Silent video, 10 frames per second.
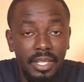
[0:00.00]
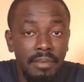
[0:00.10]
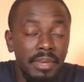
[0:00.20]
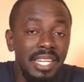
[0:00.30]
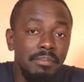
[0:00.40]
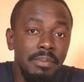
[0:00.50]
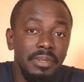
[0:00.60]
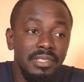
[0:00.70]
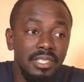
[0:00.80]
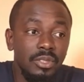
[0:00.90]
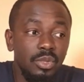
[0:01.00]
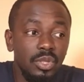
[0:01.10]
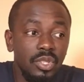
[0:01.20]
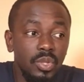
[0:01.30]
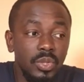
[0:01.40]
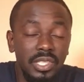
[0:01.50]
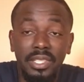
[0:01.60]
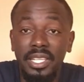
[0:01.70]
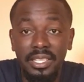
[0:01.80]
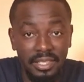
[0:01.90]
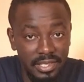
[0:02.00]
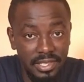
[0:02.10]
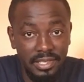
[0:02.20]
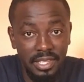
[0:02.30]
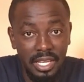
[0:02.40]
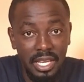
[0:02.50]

Many people still do not know certain illnesses.